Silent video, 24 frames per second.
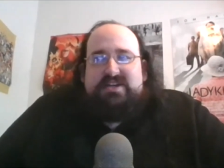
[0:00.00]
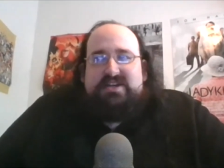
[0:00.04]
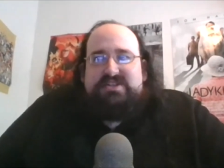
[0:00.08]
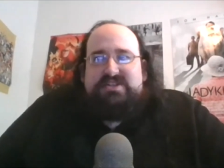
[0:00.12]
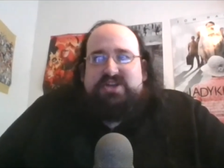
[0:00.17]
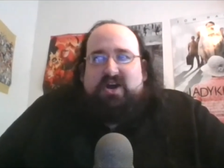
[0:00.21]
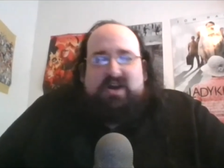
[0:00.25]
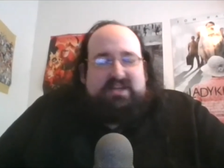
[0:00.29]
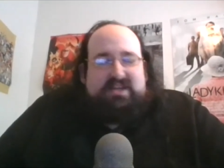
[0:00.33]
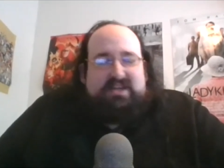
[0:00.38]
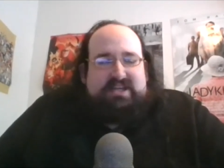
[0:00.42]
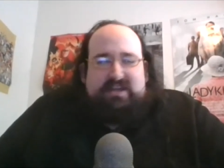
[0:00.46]

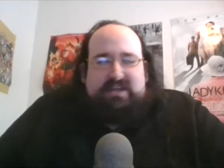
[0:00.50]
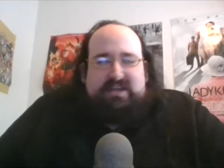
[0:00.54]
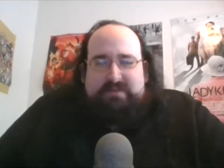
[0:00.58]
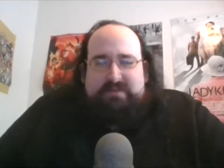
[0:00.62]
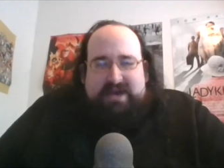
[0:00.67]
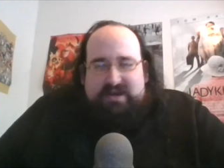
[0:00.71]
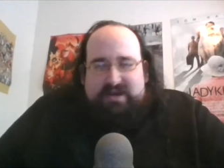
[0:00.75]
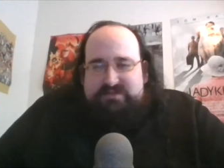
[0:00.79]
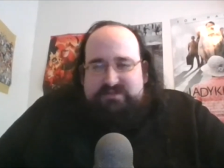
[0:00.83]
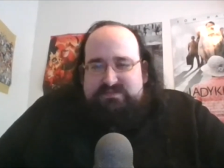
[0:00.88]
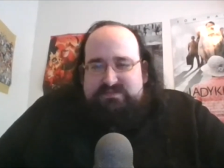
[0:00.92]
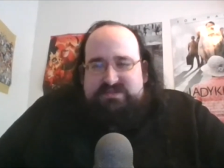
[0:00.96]
talking
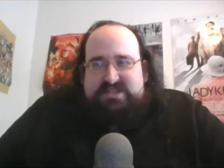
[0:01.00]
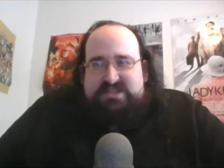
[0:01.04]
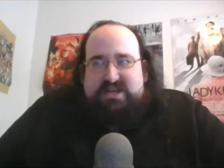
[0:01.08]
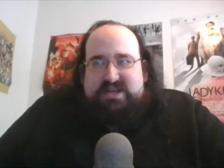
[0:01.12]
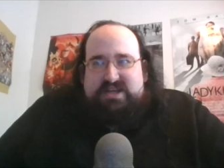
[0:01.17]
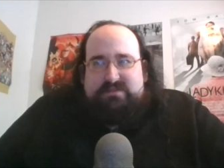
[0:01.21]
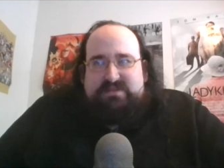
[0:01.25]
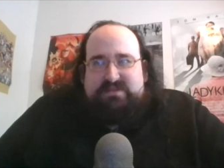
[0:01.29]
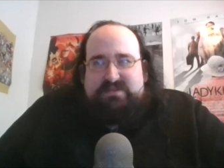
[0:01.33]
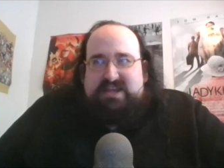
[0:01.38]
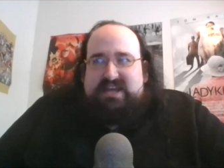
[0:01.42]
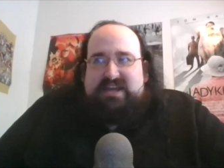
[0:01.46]
about
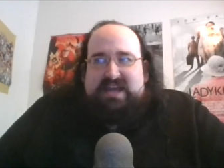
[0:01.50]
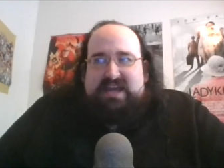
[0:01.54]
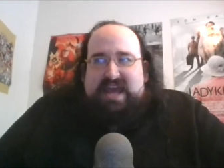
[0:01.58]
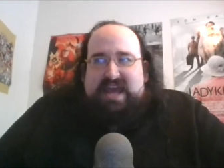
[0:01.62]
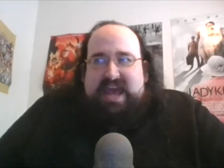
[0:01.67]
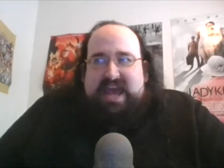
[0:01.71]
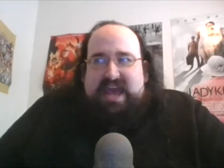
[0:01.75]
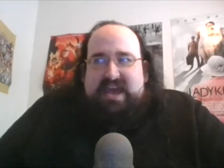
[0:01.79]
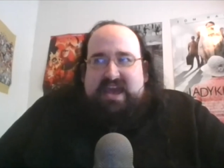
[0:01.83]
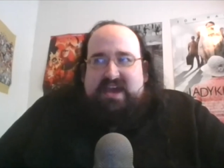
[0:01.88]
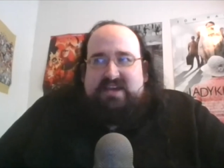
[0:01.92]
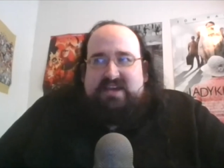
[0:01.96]
something
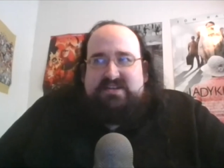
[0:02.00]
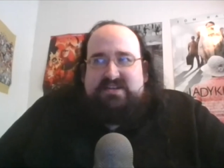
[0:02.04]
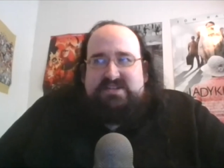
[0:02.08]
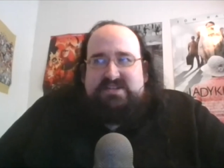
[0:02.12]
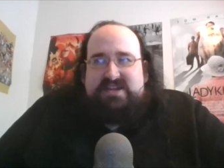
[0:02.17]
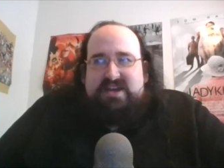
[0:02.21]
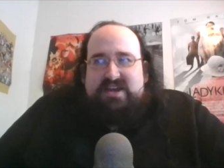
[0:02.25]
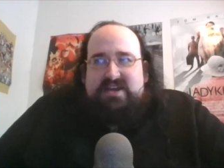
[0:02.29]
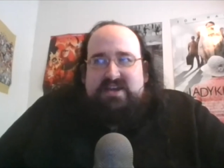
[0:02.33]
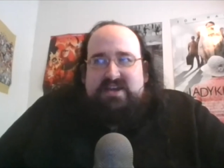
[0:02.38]
and